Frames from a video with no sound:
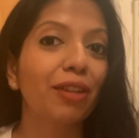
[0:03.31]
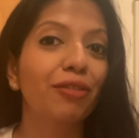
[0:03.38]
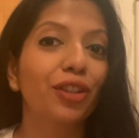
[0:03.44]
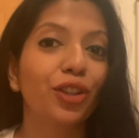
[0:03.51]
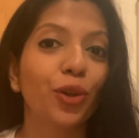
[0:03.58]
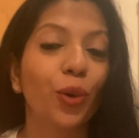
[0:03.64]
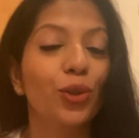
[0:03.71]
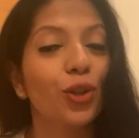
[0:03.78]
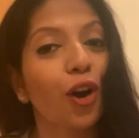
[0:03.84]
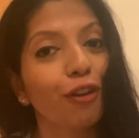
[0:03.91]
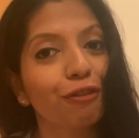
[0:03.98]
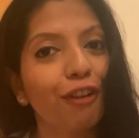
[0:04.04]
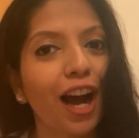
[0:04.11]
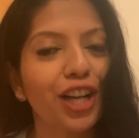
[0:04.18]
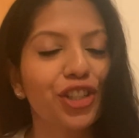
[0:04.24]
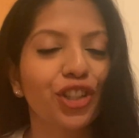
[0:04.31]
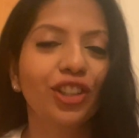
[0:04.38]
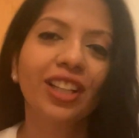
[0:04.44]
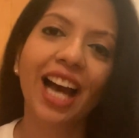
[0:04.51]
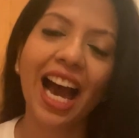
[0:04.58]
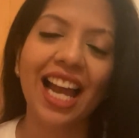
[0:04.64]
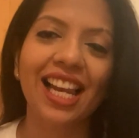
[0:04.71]
videos on
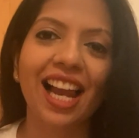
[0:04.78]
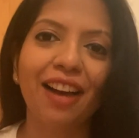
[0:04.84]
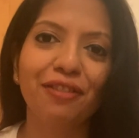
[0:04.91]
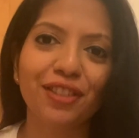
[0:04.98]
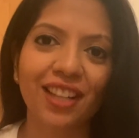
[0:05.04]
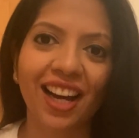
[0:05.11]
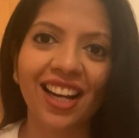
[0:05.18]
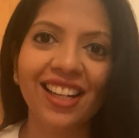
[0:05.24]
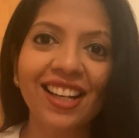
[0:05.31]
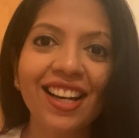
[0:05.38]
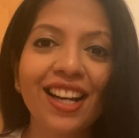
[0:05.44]
fashion and lifestyle.